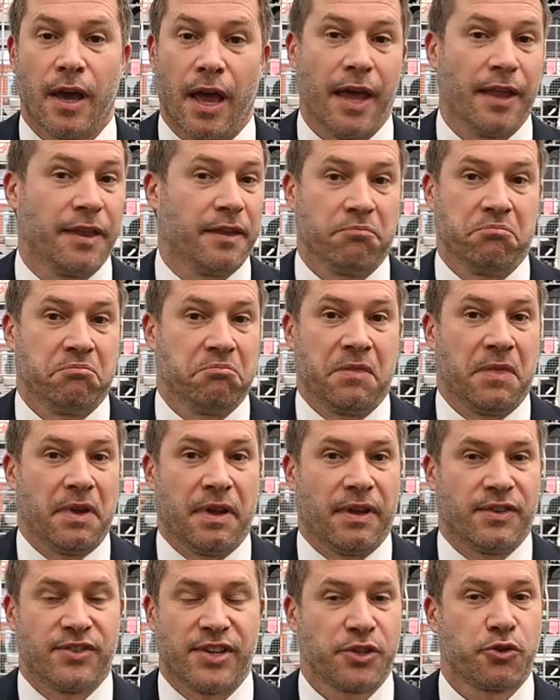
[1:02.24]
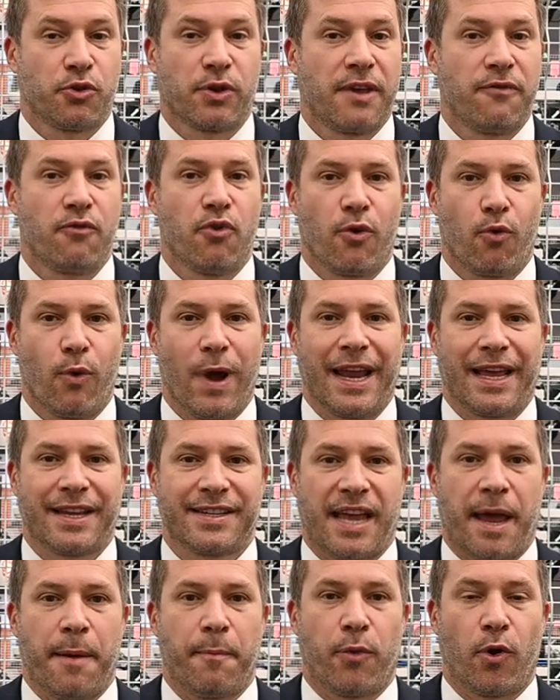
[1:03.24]
And just to give you one
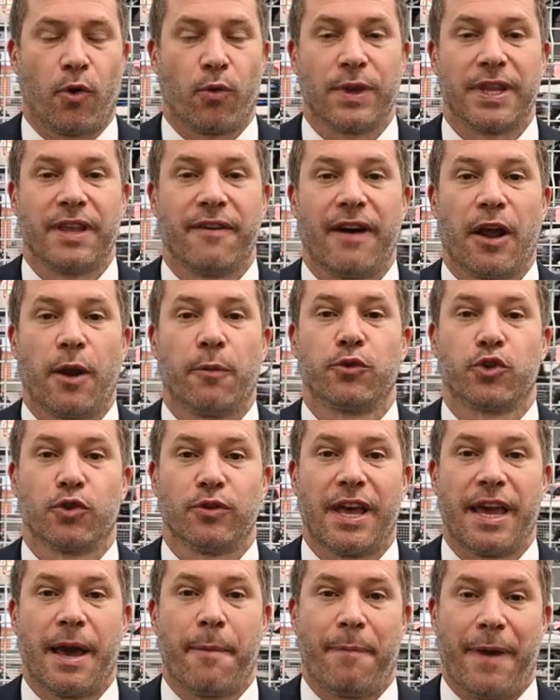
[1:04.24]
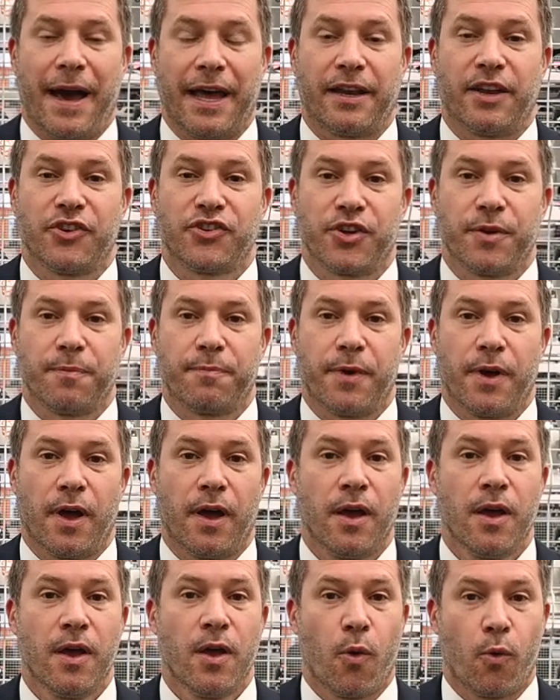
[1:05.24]
example, we developed today a partnership
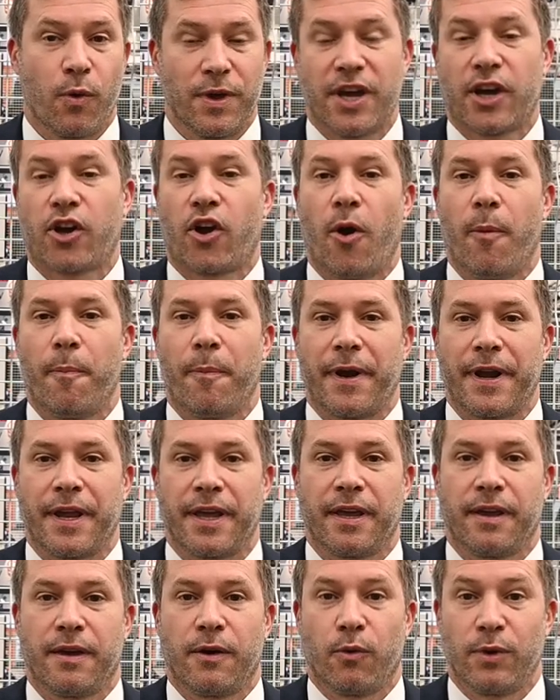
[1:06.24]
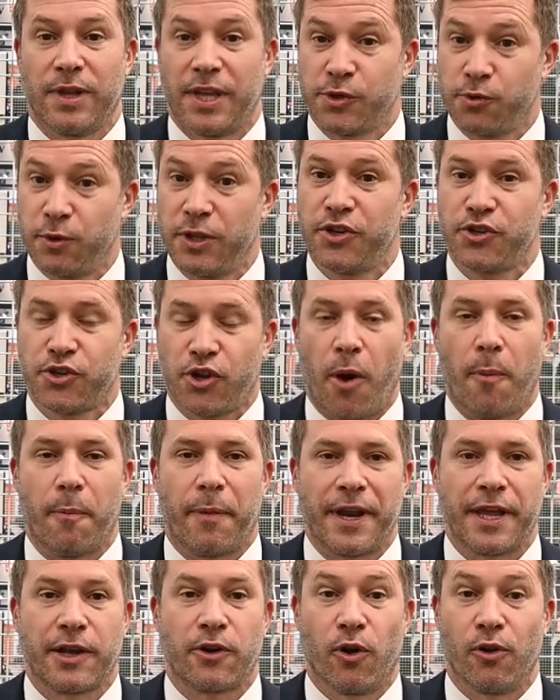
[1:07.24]
uh, with a company, with a Swedish
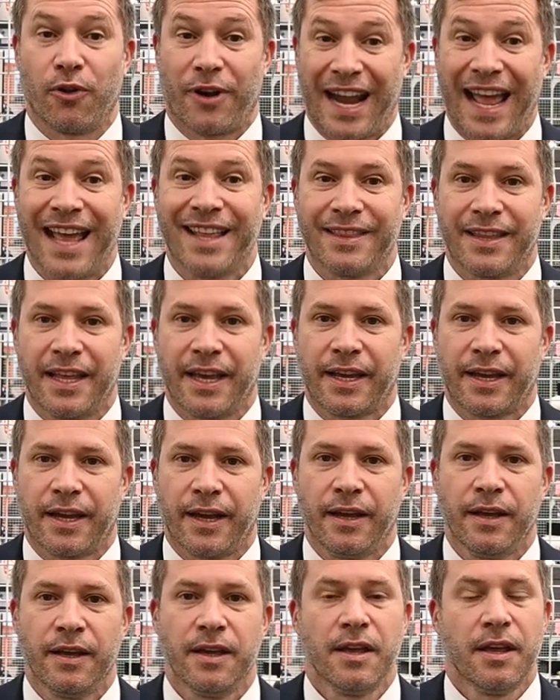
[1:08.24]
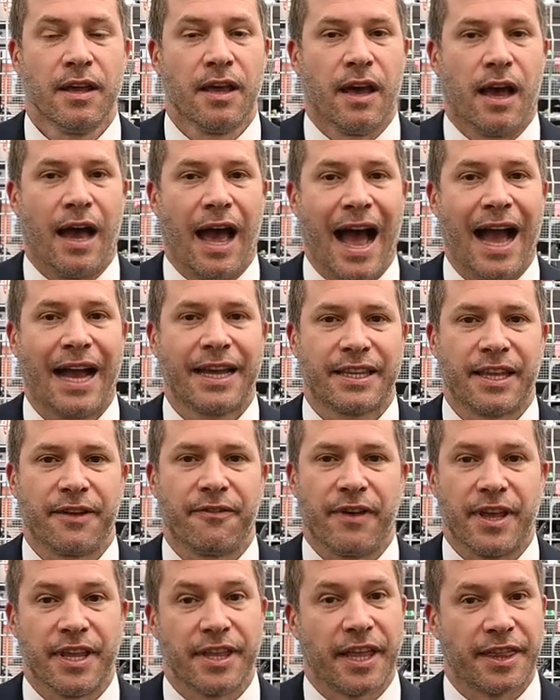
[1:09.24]
company called Randeck,
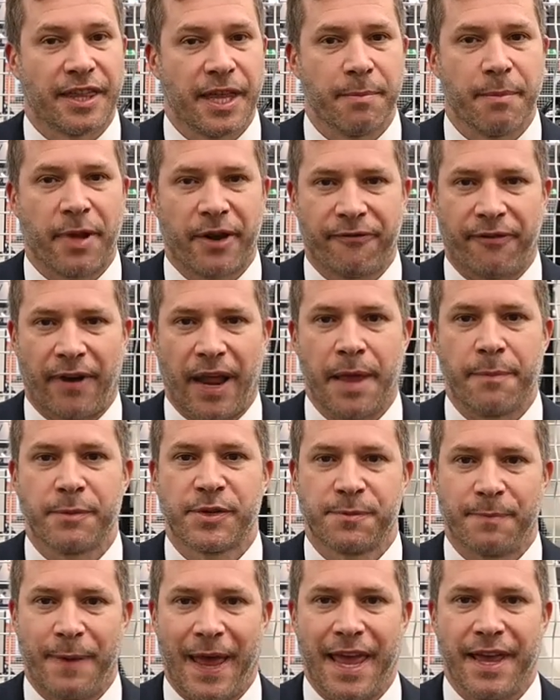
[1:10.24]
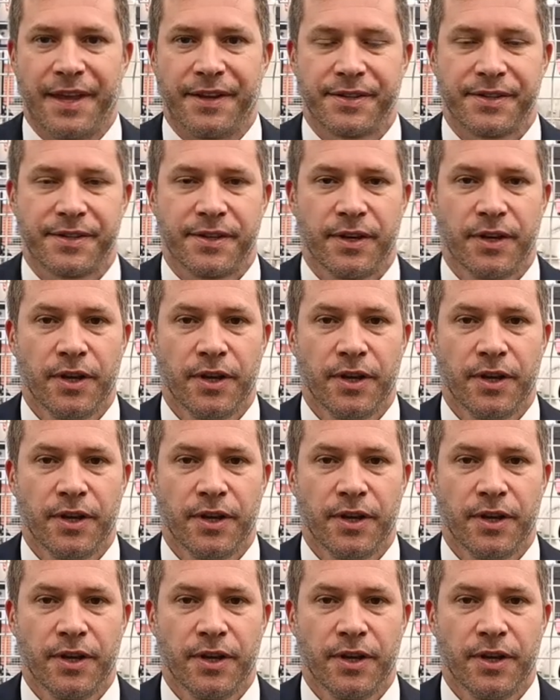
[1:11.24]
active in the timber frame space.